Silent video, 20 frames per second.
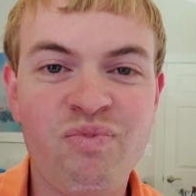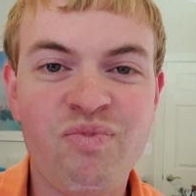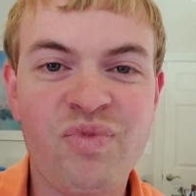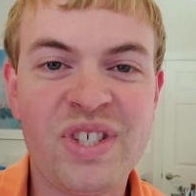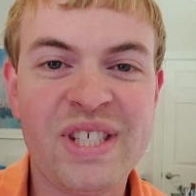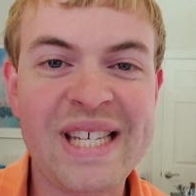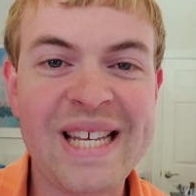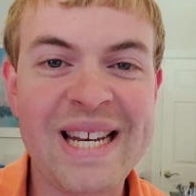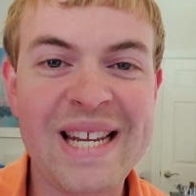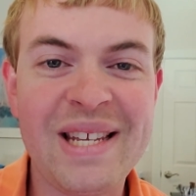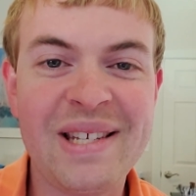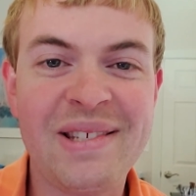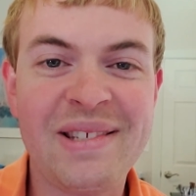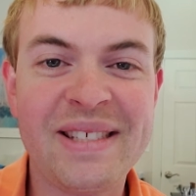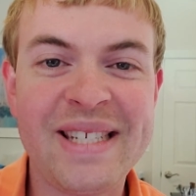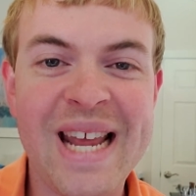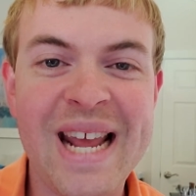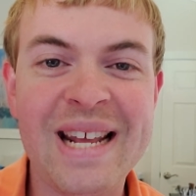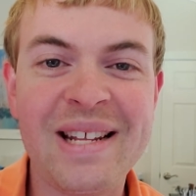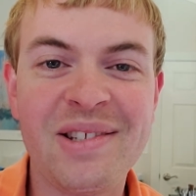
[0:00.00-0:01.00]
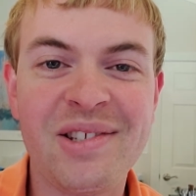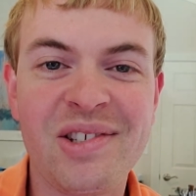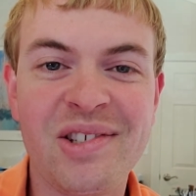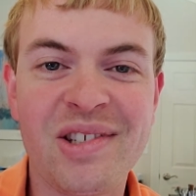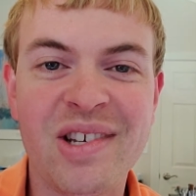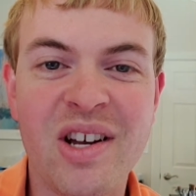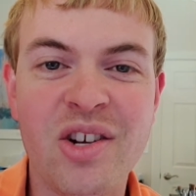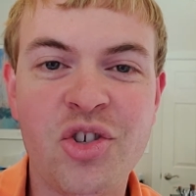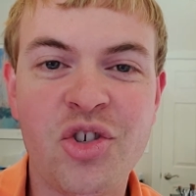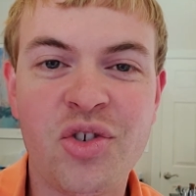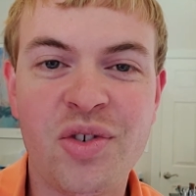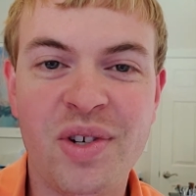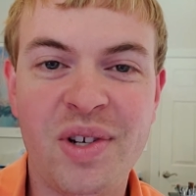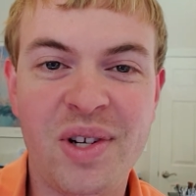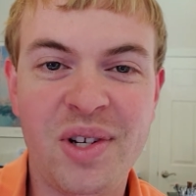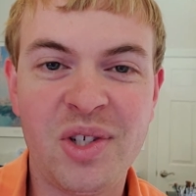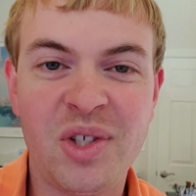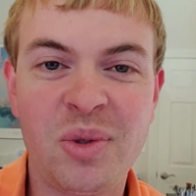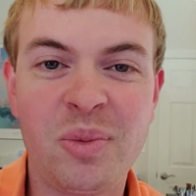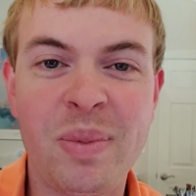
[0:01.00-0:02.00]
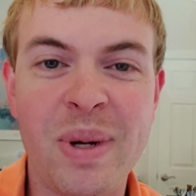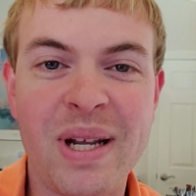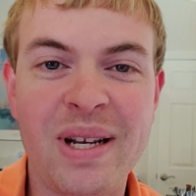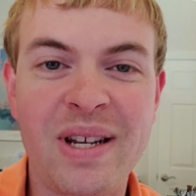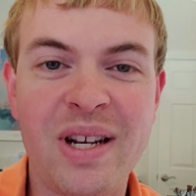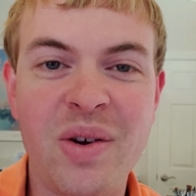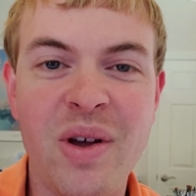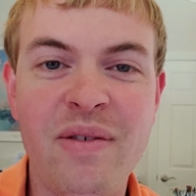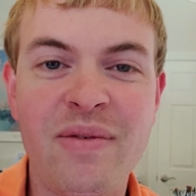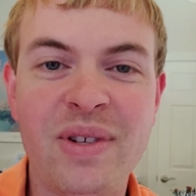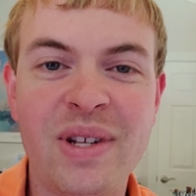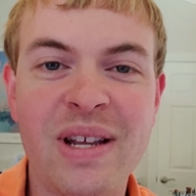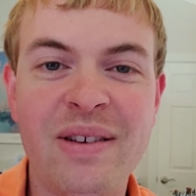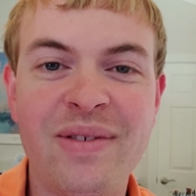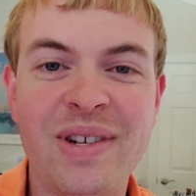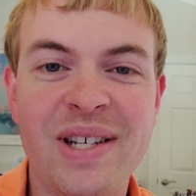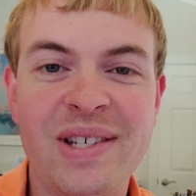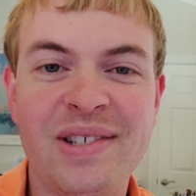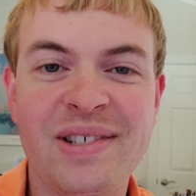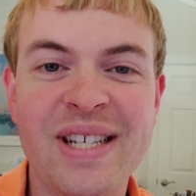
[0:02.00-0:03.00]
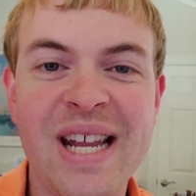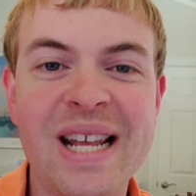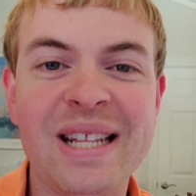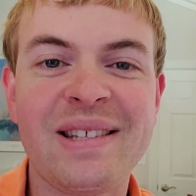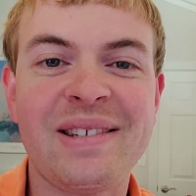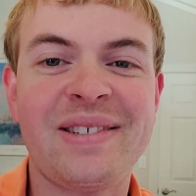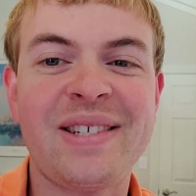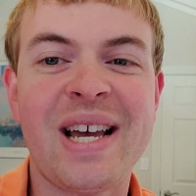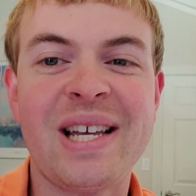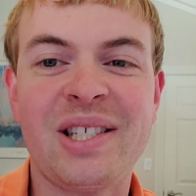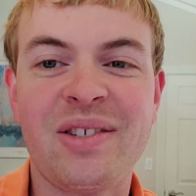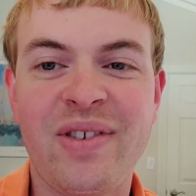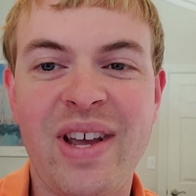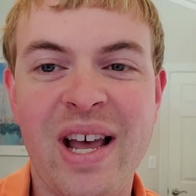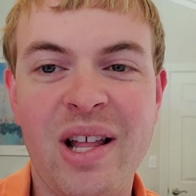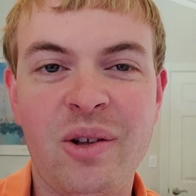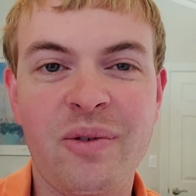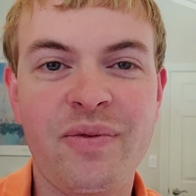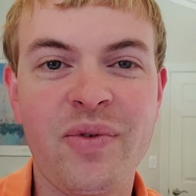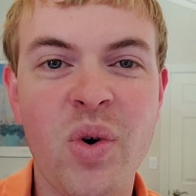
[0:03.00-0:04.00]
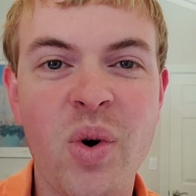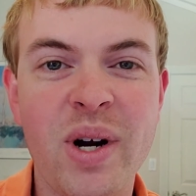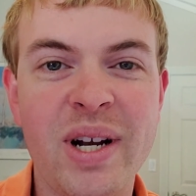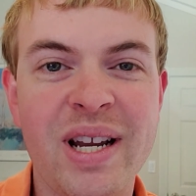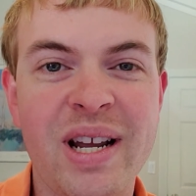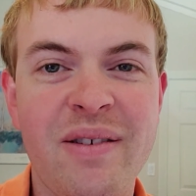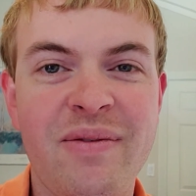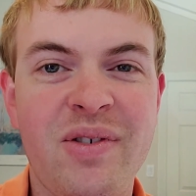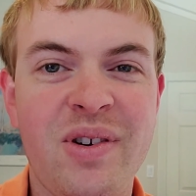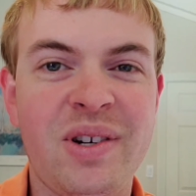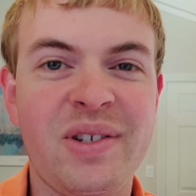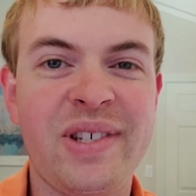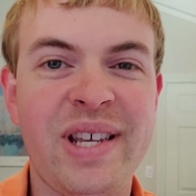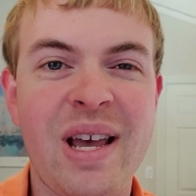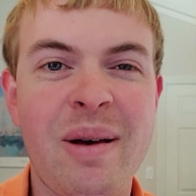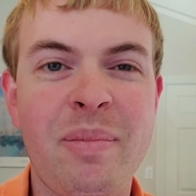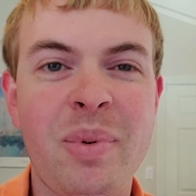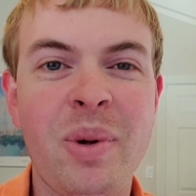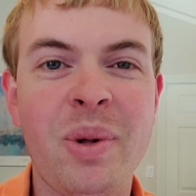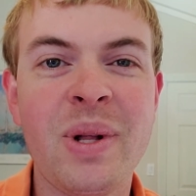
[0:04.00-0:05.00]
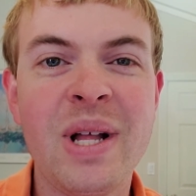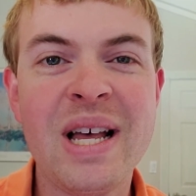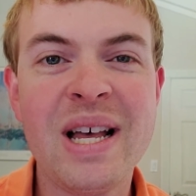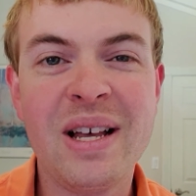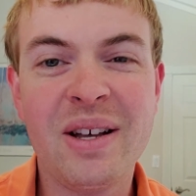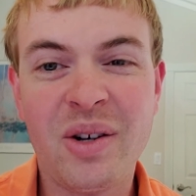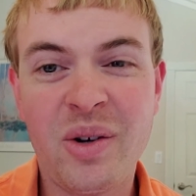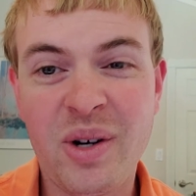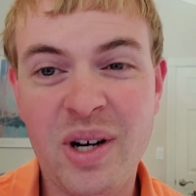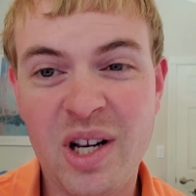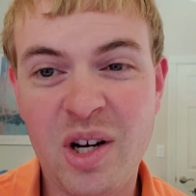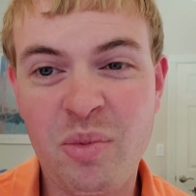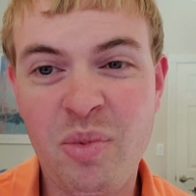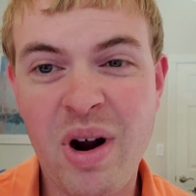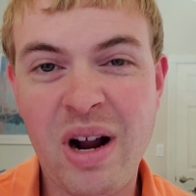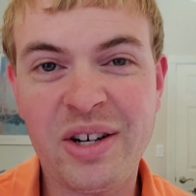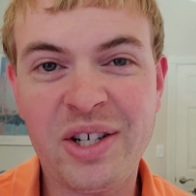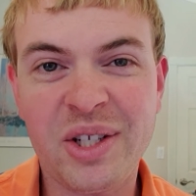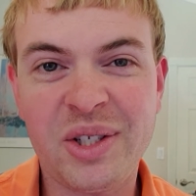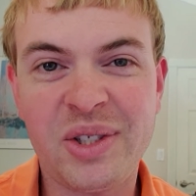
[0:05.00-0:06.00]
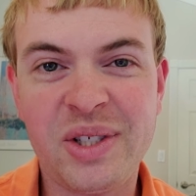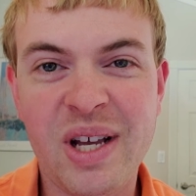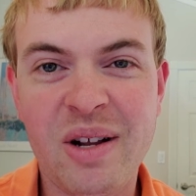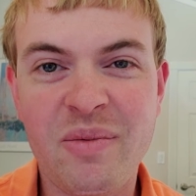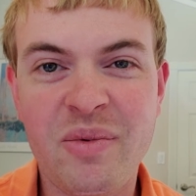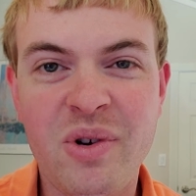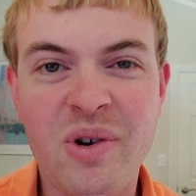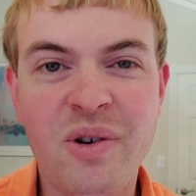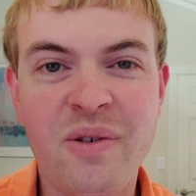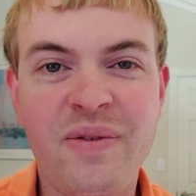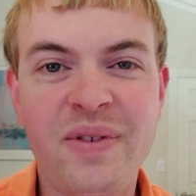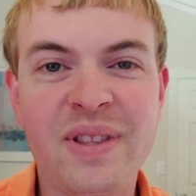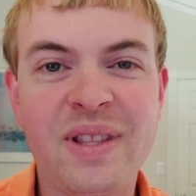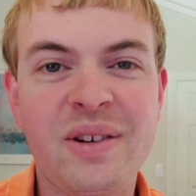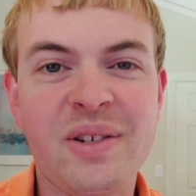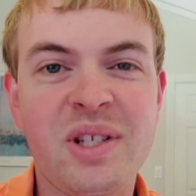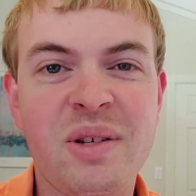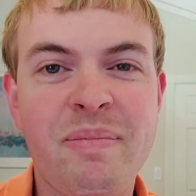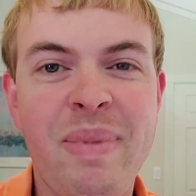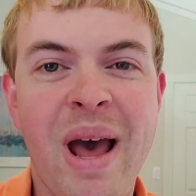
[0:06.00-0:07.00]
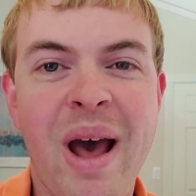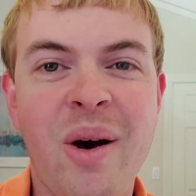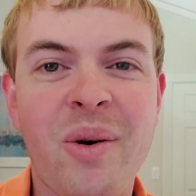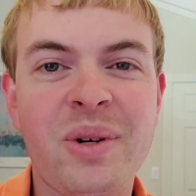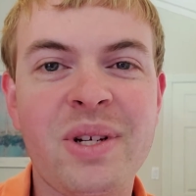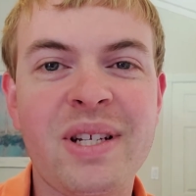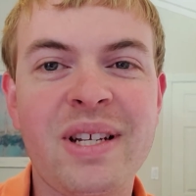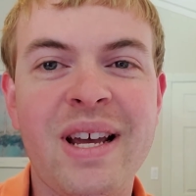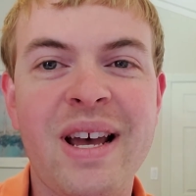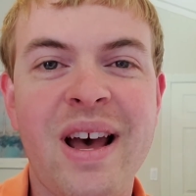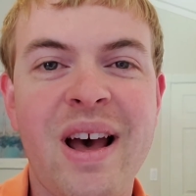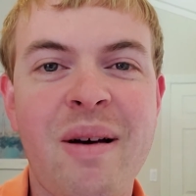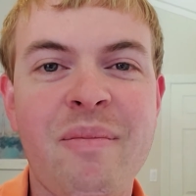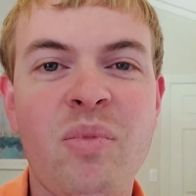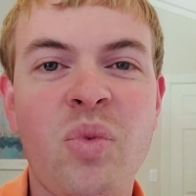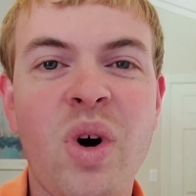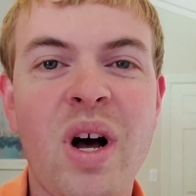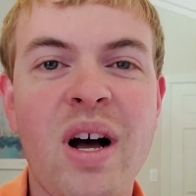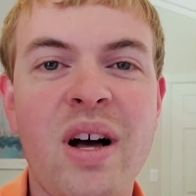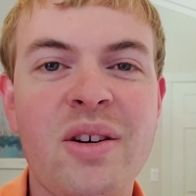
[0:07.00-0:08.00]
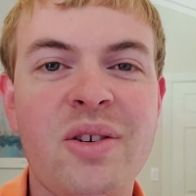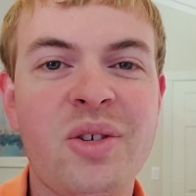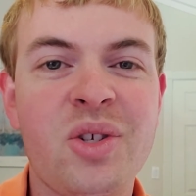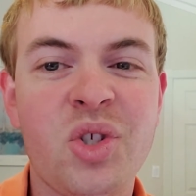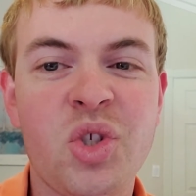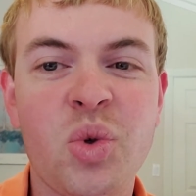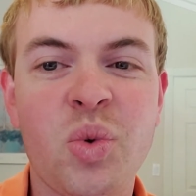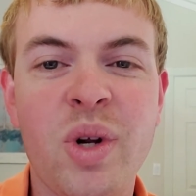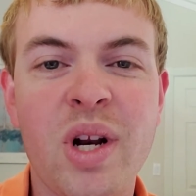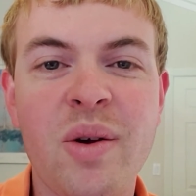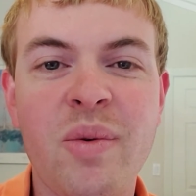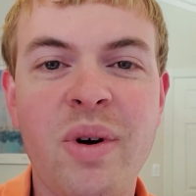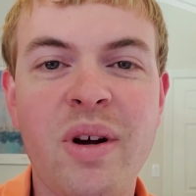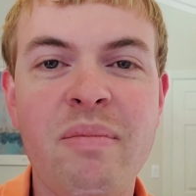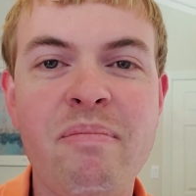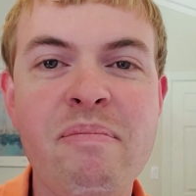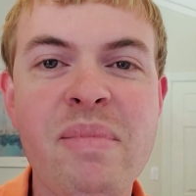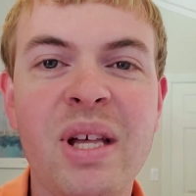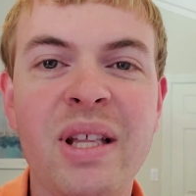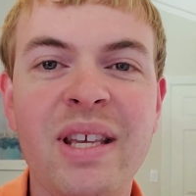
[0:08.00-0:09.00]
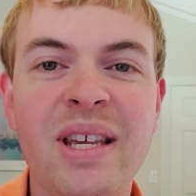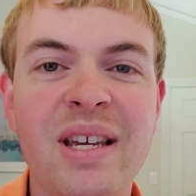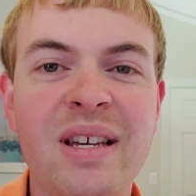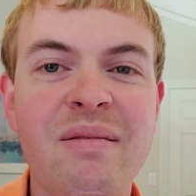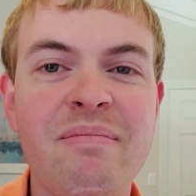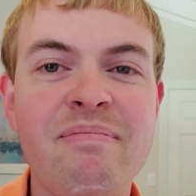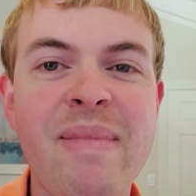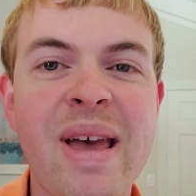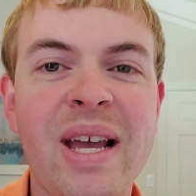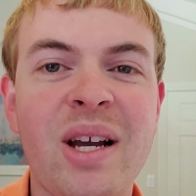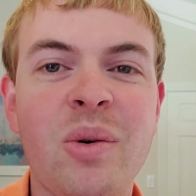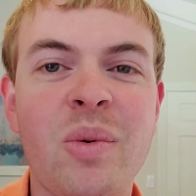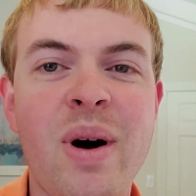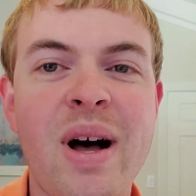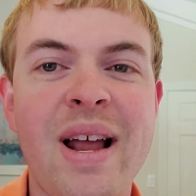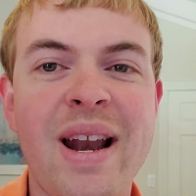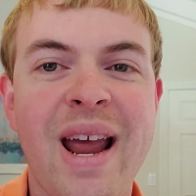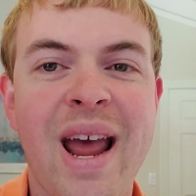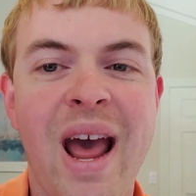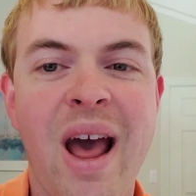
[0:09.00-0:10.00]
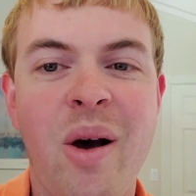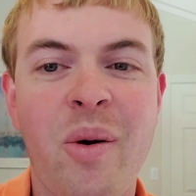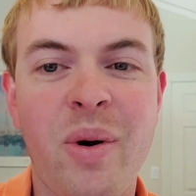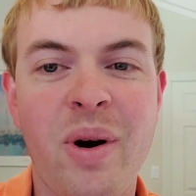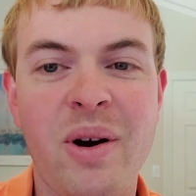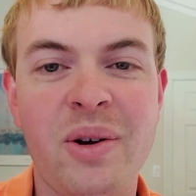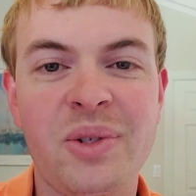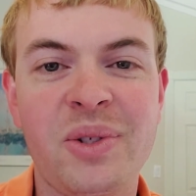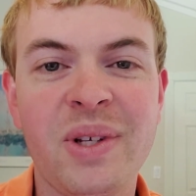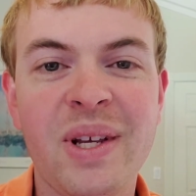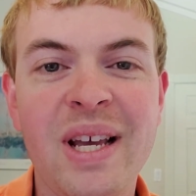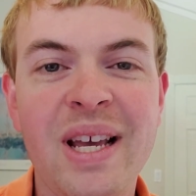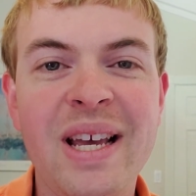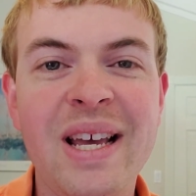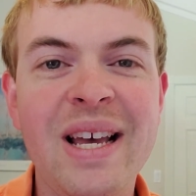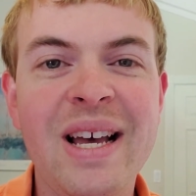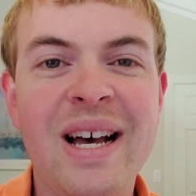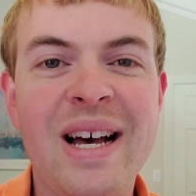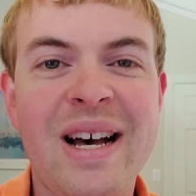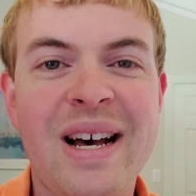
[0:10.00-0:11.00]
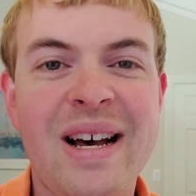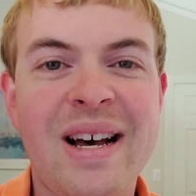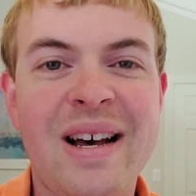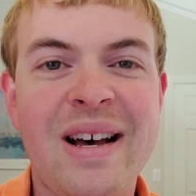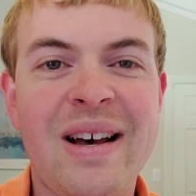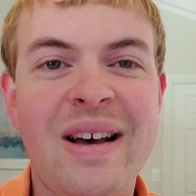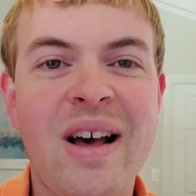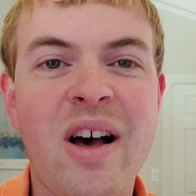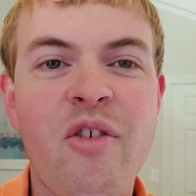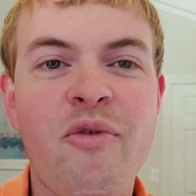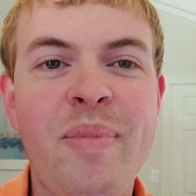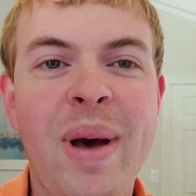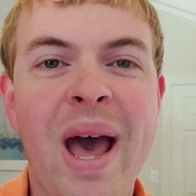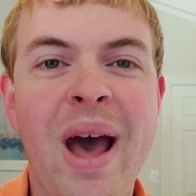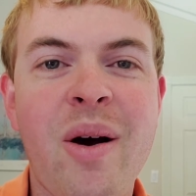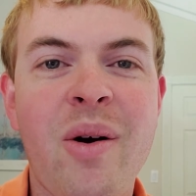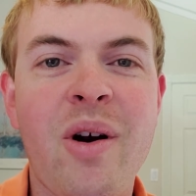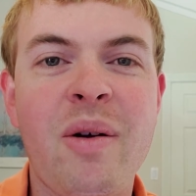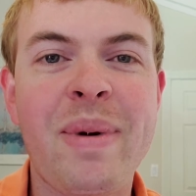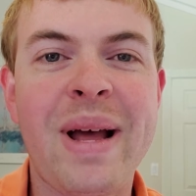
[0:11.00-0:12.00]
cities, states, countries, but even a state the size of California, for example, according to Project Sunroof, there's about 121 million megawatt hours of power.